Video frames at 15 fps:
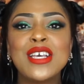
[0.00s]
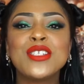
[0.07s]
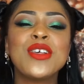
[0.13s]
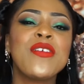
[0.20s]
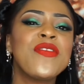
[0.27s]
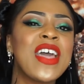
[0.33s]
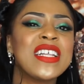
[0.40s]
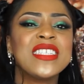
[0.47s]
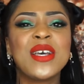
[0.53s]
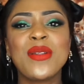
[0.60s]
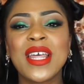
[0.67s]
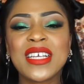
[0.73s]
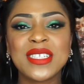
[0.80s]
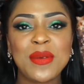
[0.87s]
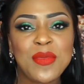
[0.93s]
So if that sounds
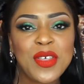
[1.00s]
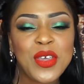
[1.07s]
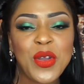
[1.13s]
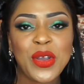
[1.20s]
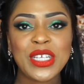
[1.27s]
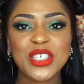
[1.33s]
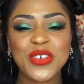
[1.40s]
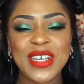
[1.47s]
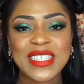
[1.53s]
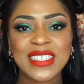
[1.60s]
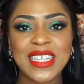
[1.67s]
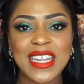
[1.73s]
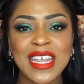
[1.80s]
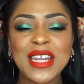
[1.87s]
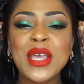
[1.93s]
like something you're
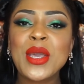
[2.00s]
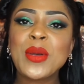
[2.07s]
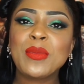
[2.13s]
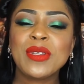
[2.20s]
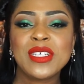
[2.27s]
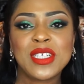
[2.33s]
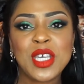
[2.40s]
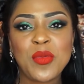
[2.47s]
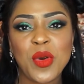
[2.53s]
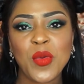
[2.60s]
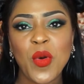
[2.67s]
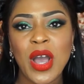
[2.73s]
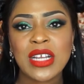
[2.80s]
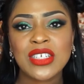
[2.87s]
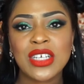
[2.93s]
interested in, please keep on
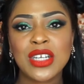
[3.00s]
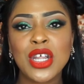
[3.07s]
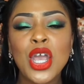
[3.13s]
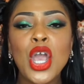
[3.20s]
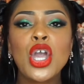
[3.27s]
watching.